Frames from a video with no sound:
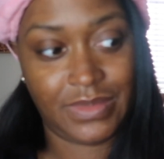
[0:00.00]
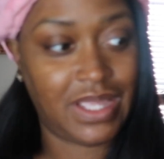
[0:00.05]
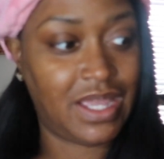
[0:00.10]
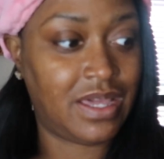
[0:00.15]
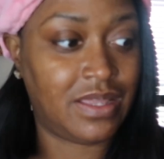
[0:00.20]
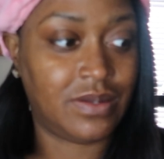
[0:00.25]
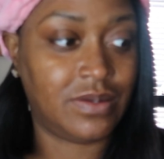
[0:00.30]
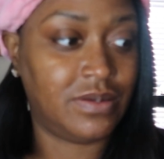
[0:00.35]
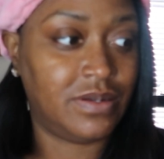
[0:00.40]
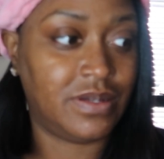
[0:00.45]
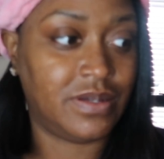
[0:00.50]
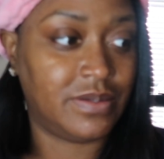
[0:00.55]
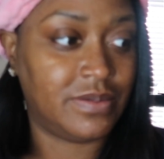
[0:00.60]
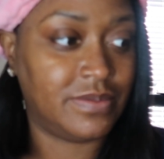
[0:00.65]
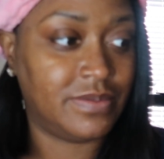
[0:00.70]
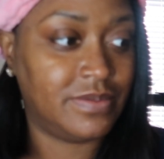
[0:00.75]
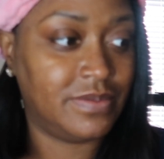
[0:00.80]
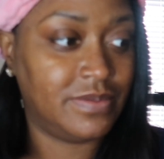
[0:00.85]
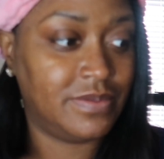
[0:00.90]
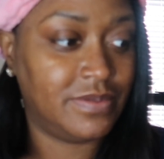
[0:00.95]
I don't know
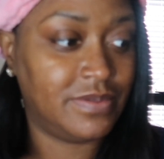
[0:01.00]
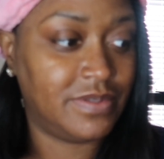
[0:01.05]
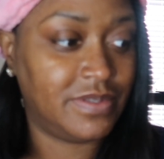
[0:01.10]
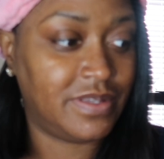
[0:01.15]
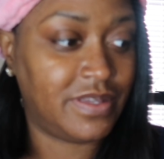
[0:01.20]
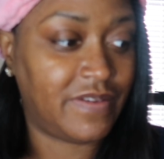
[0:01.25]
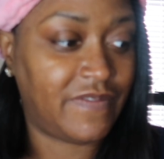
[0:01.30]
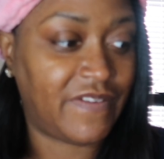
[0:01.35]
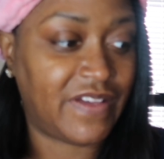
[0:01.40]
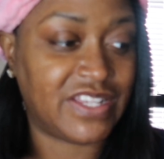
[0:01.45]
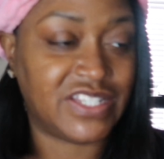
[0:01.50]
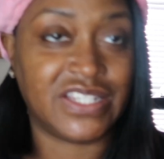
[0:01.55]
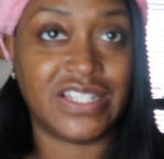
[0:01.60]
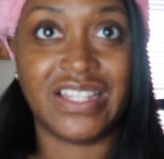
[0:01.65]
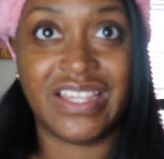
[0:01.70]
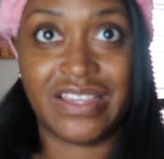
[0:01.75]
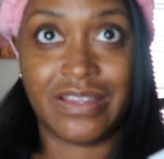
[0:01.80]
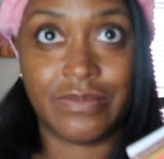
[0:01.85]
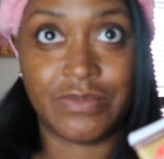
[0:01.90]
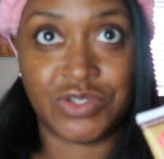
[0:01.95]
if I should
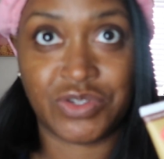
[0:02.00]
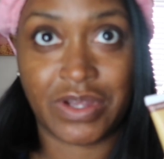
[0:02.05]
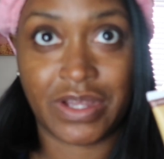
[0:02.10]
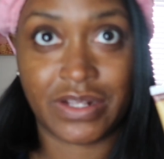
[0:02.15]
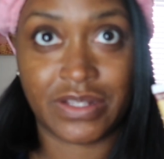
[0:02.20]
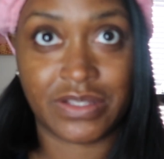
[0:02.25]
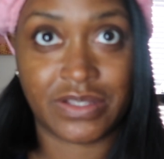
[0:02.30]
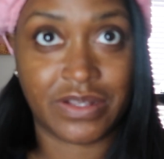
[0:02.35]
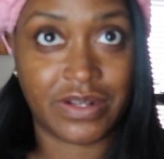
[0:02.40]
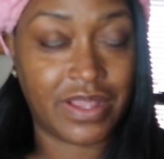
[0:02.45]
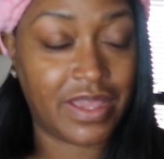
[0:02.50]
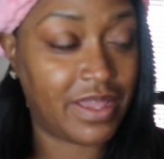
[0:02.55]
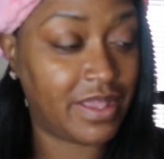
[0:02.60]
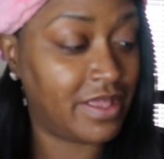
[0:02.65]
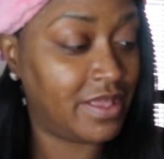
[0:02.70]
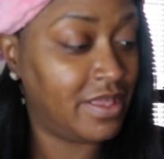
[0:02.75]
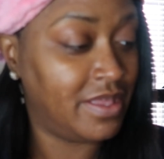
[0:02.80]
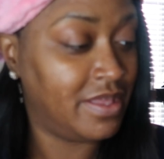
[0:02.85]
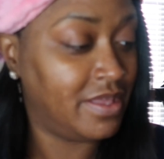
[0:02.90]
let him try this or not